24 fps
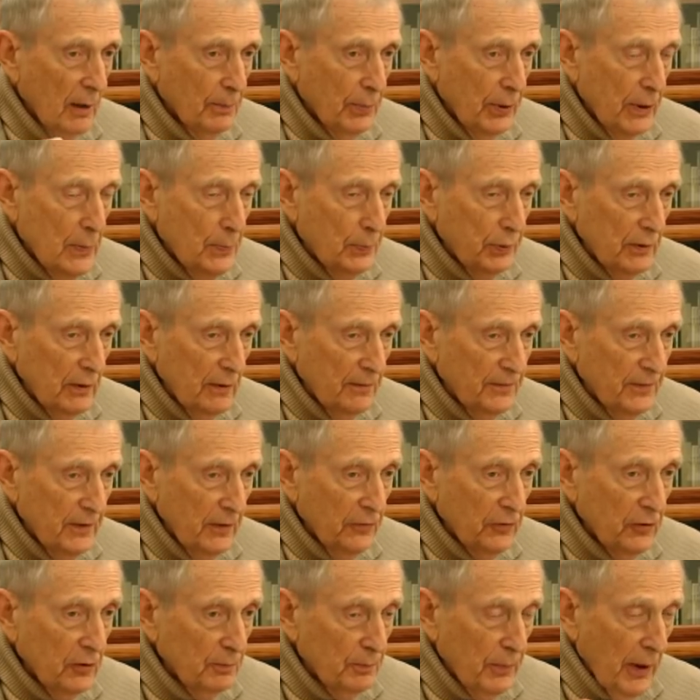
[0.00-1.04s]
people of
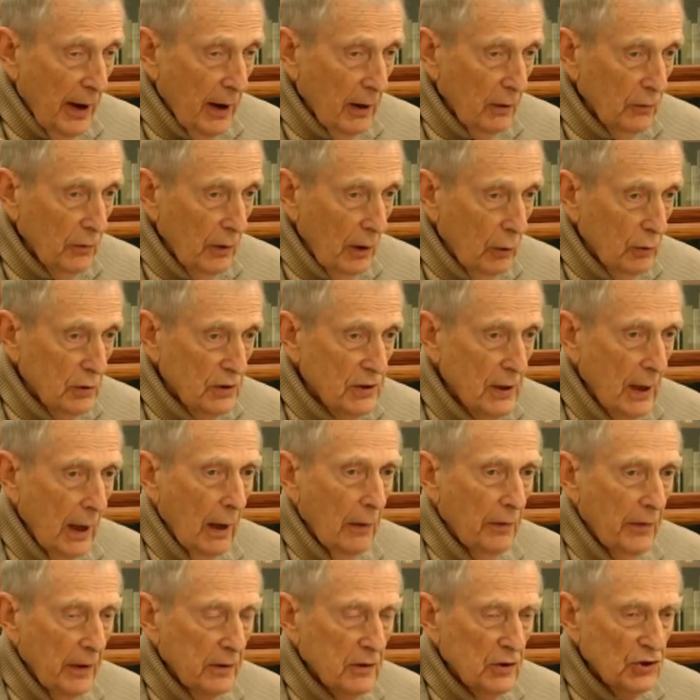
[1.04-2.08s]
different backgrounds
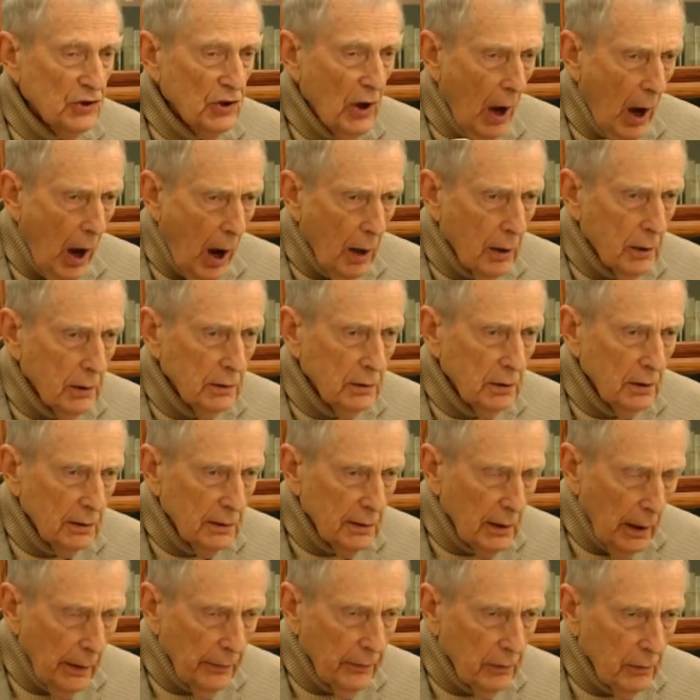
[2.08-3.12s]
that is hung
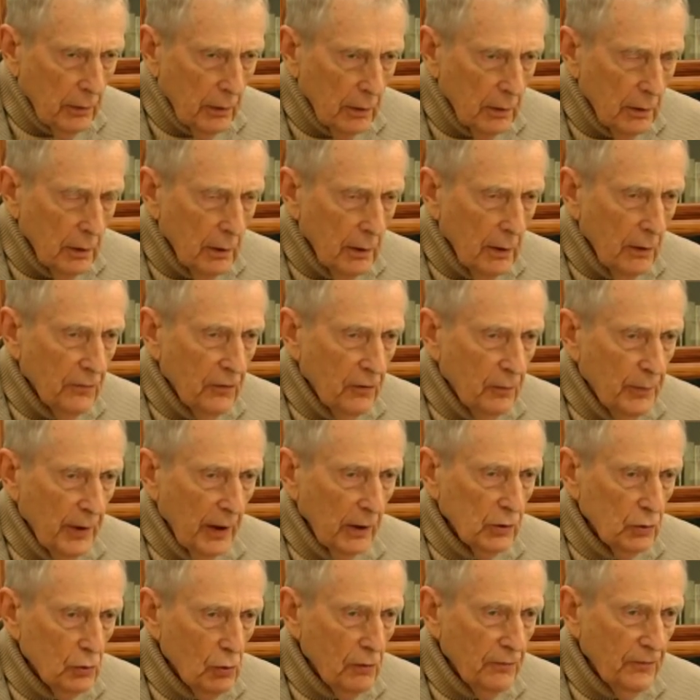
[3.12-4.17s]
together for
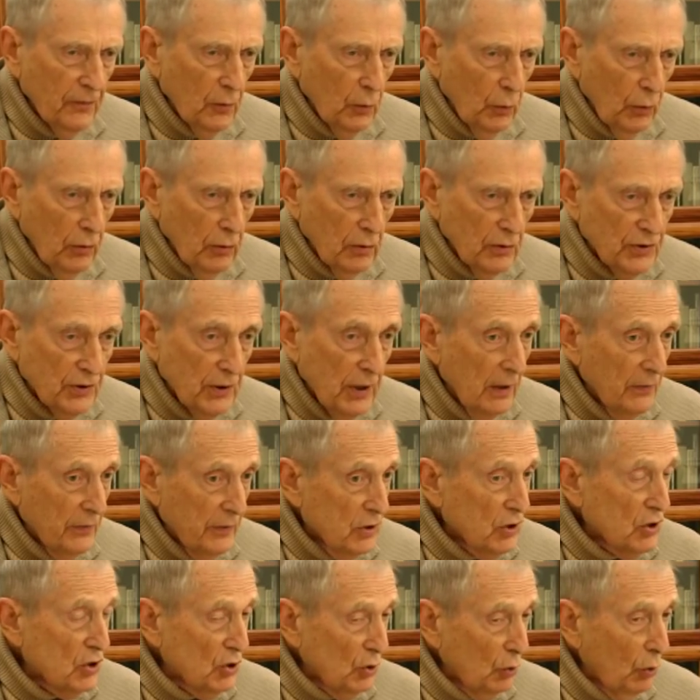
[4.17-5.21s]
better or for worse.
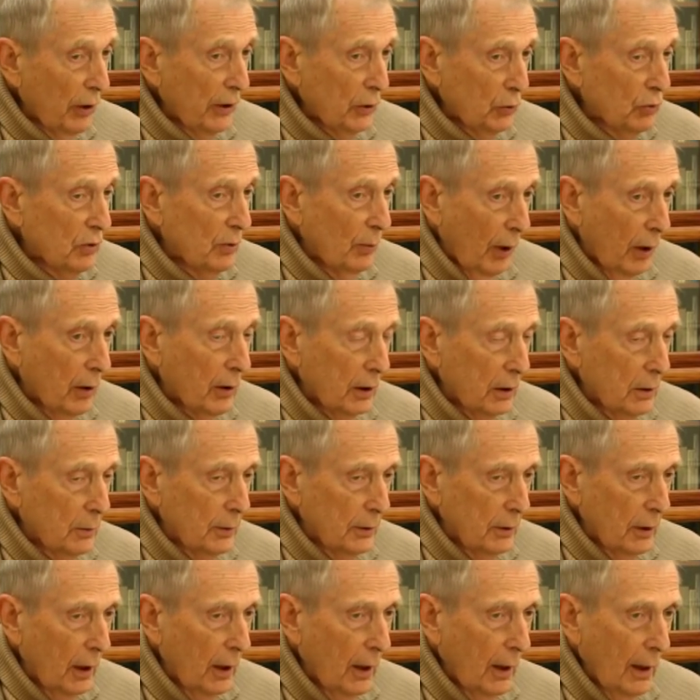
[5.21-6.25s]
This is quite
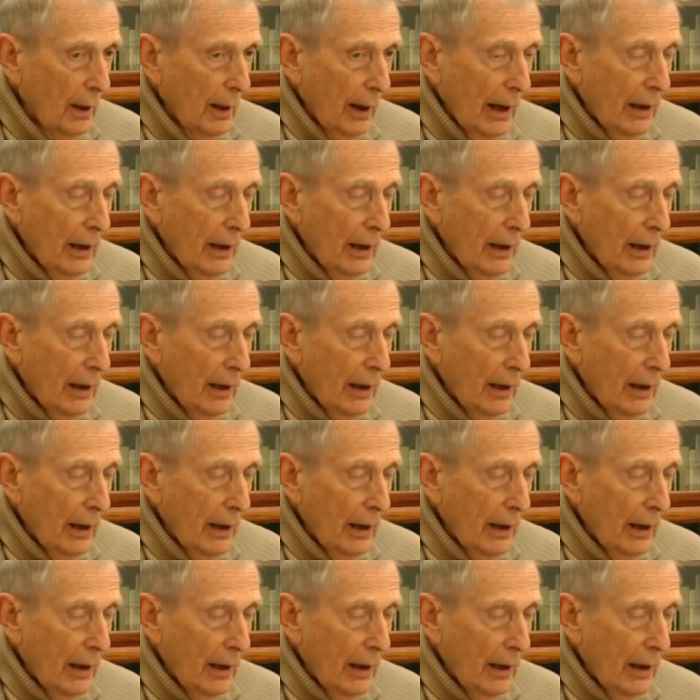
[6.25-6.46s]
remarkable.